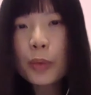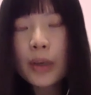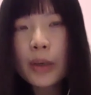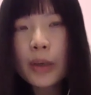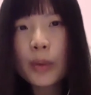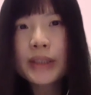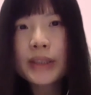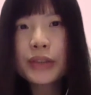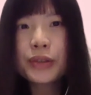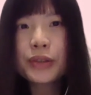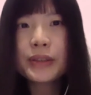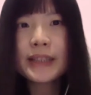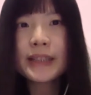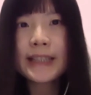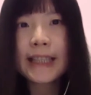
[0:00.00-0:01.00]
with you
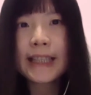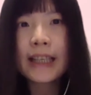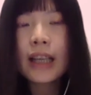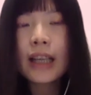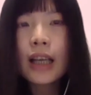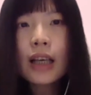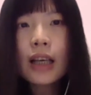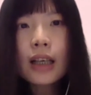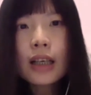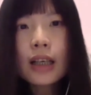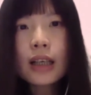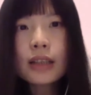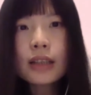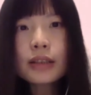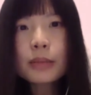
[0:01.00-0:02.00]
today.
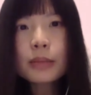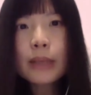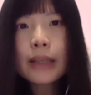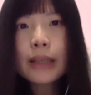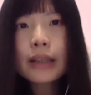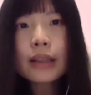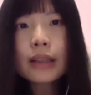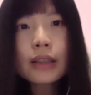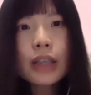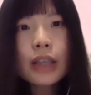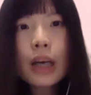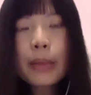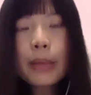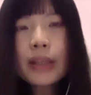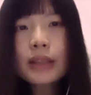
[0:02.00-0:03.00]
So my
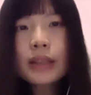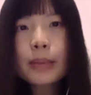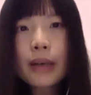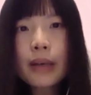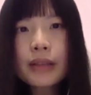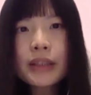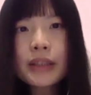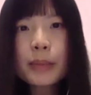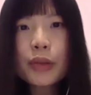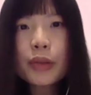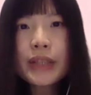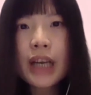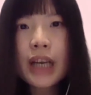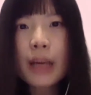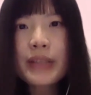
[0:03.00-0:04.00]
topic is about the
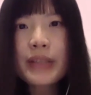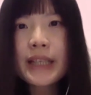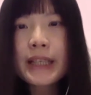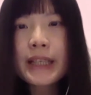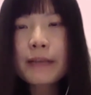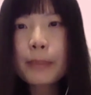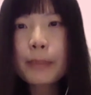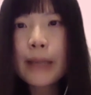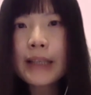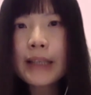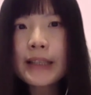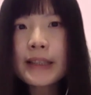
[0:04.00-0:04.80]
multi-objective mechanism